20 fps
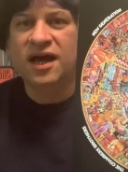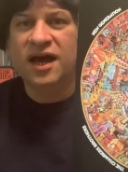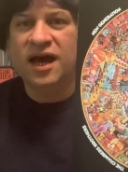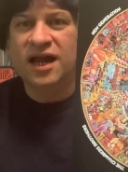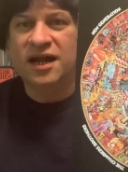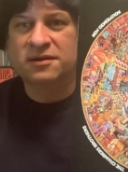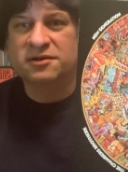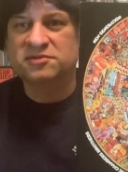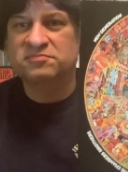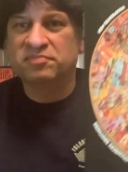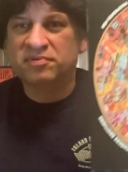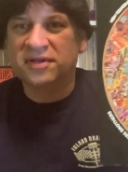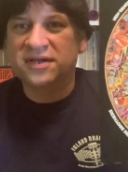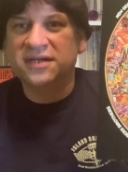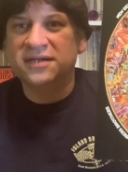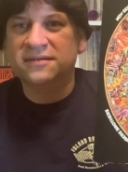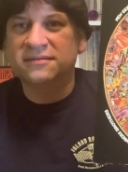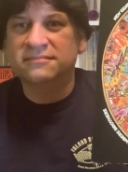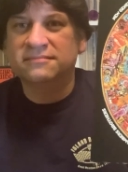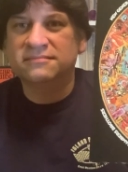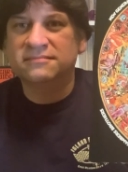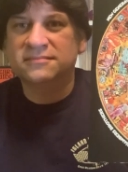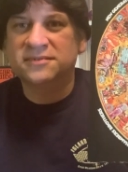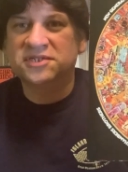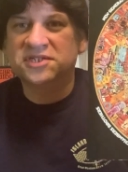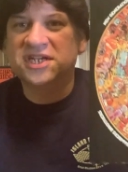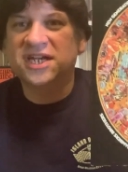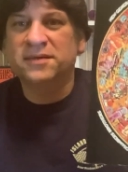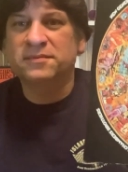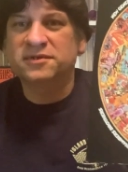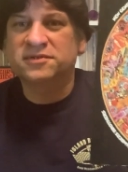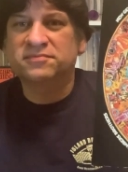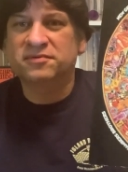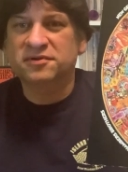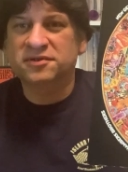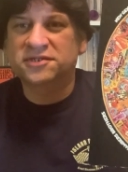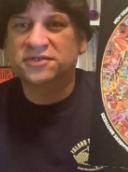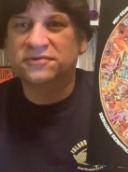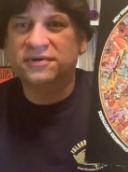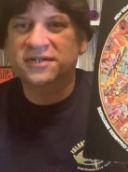and I was playing the Chambers
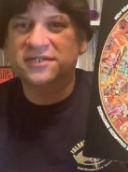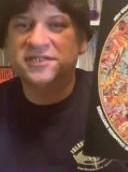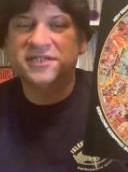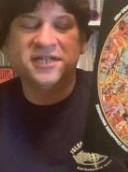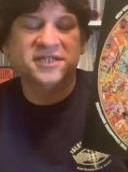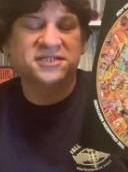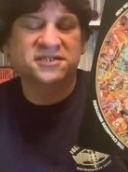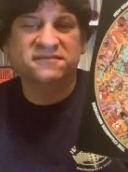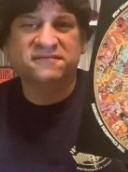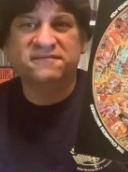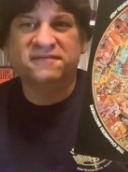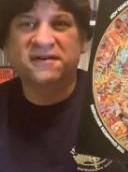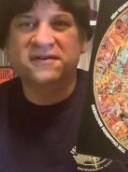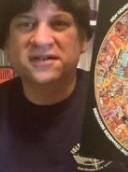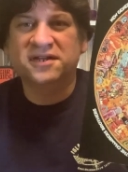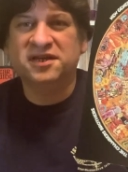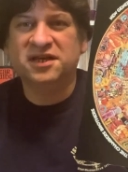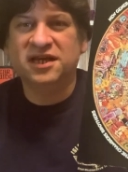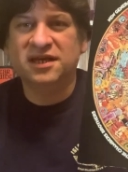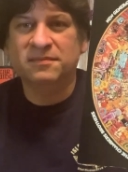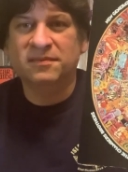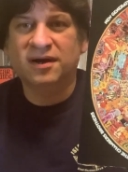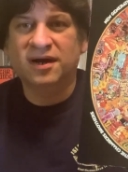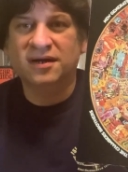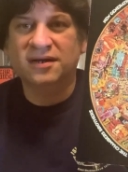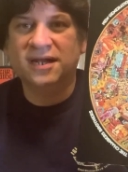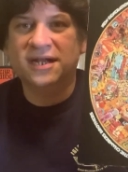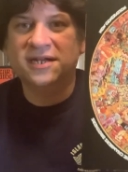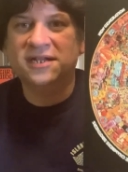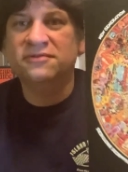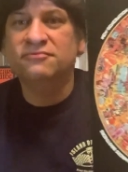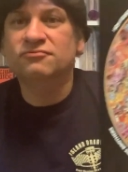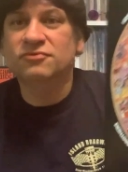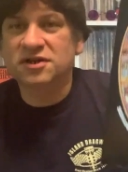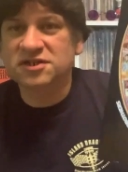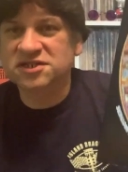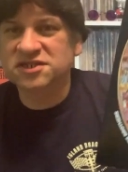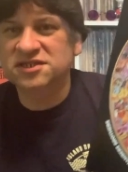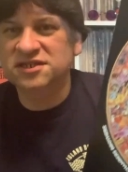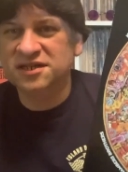Brothers' greatest hits, and Funky came on, and he
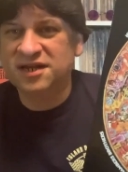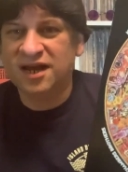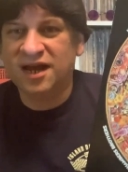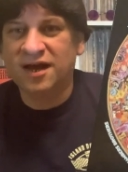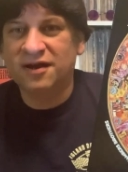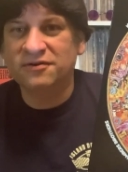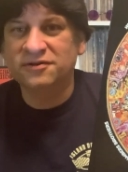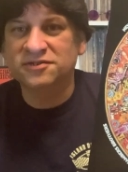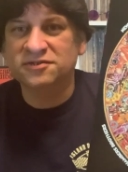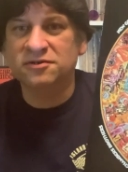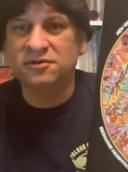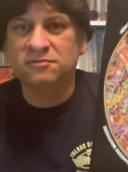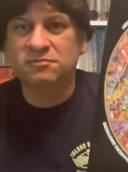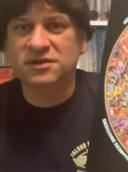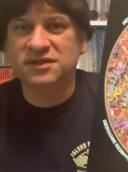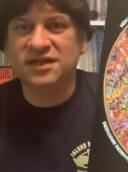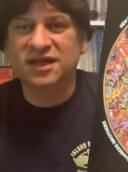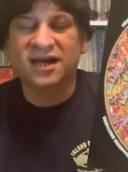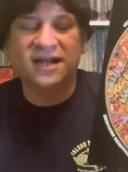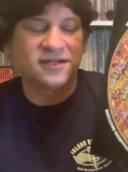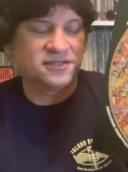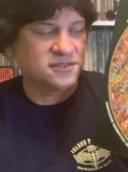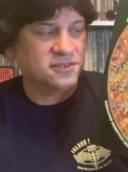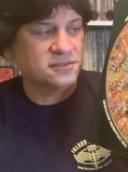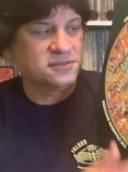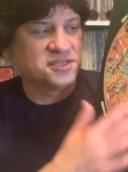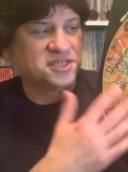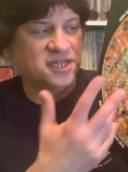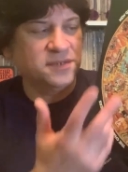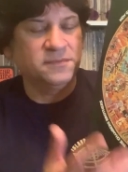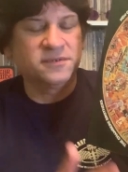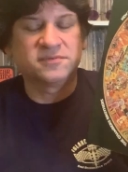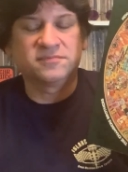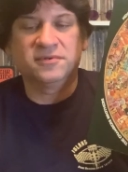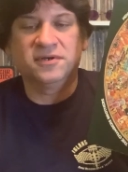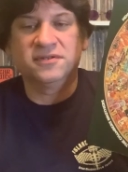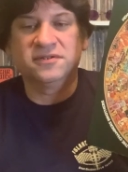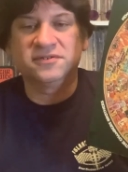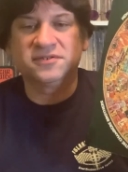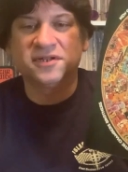rushed to the counter. He said, "Oh, what that?" I said, "Oh, Chambers
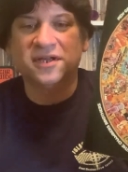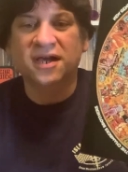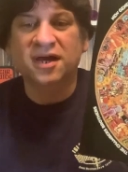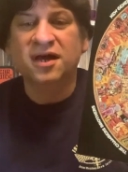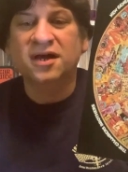Brothers."